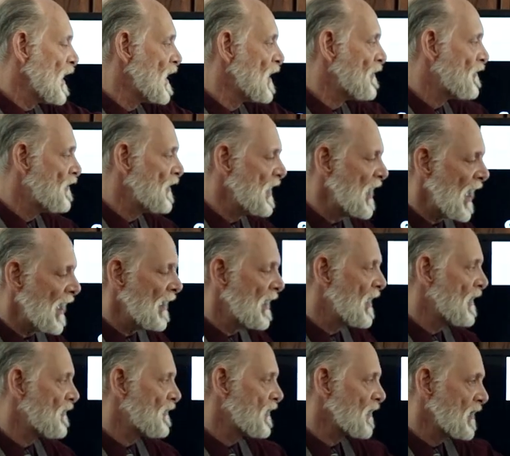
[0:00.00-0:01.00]
is the
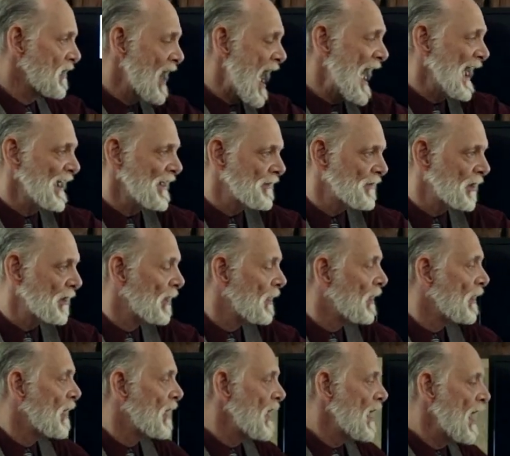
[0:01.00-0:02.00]
is light
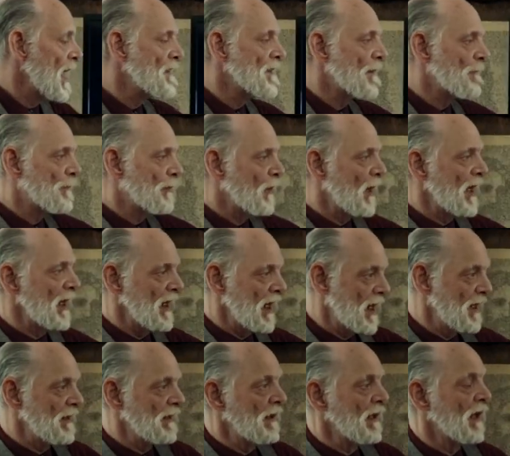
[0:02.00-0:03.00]
in the pre,
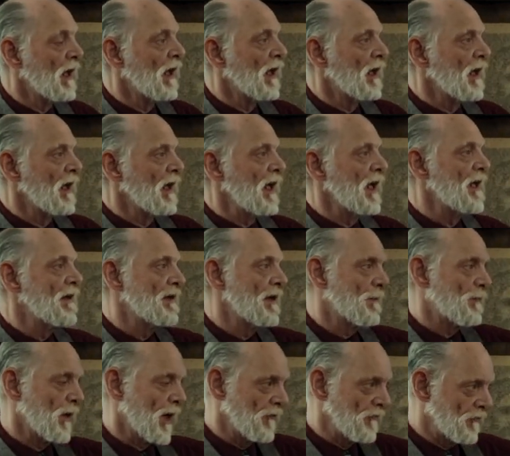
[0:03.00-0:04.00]
in in the
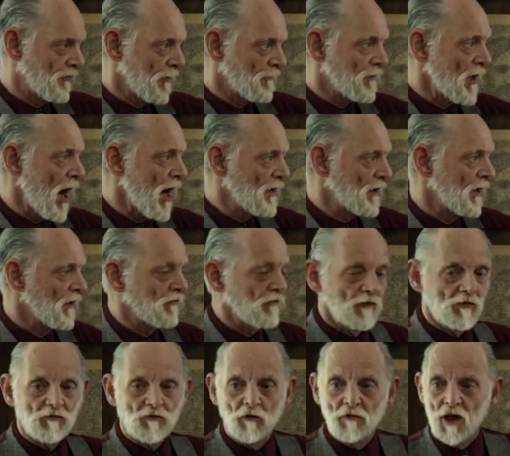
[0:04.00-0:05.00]
presence of darkness.
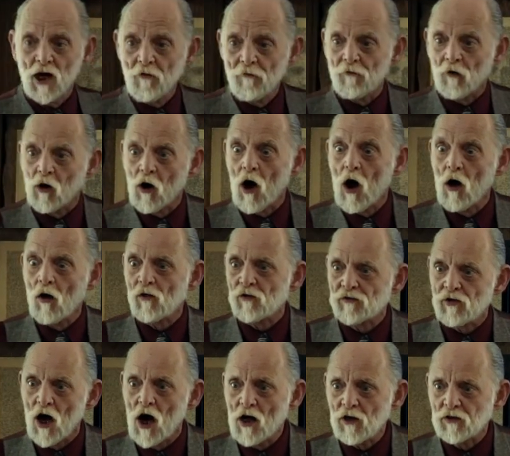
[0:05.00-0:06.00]
So therefore all
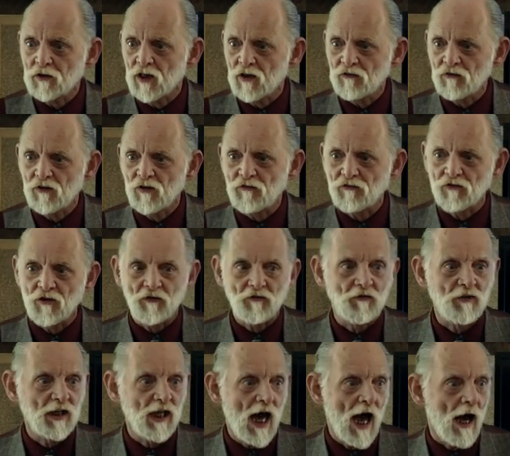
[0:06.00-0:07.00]
darkness is
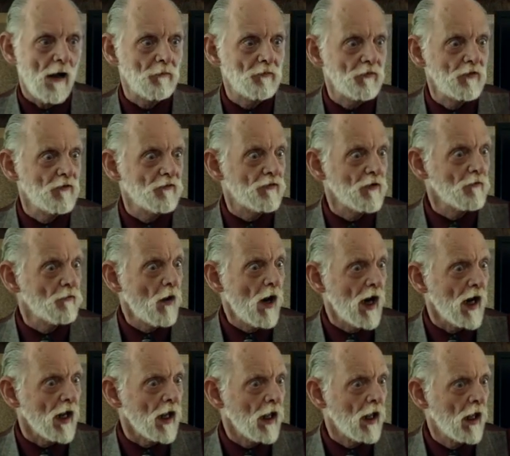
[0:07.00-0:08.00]
just the absence of
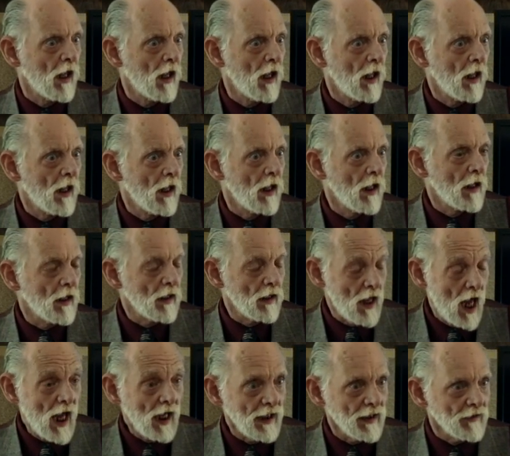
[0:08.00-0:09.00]
what?
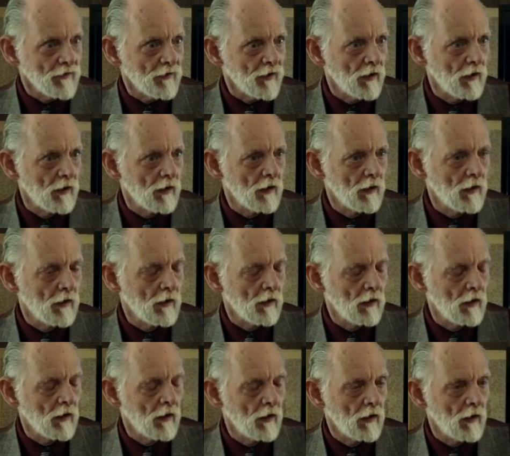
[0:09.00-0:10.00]
Light.
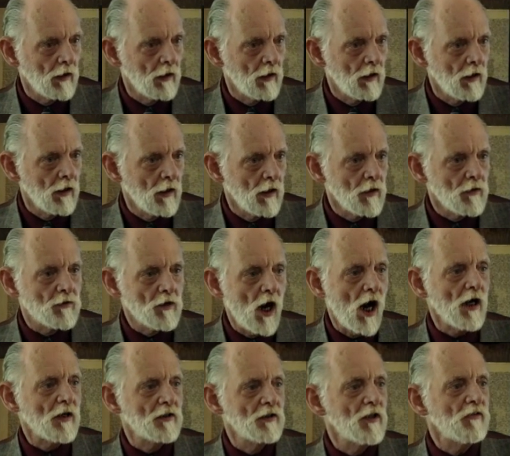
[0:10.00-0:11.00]

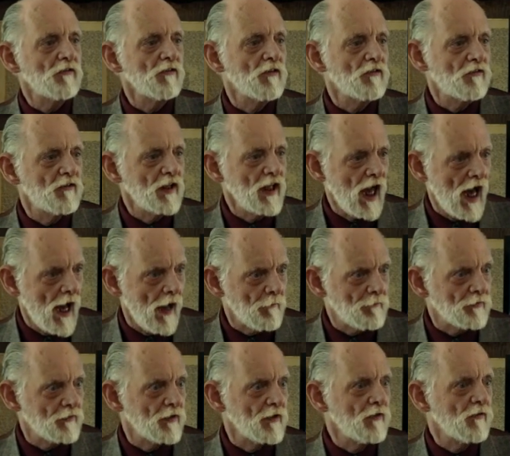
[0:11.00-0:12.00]
Darkness is the
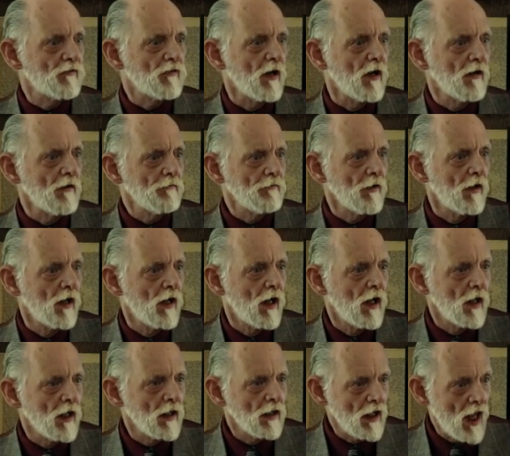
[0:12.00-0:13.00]
absence of
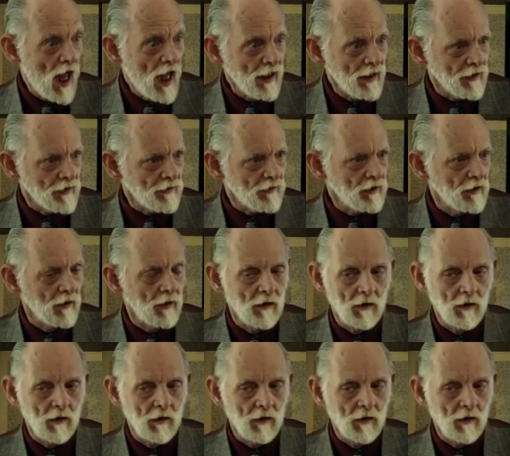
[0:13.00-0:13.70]
light.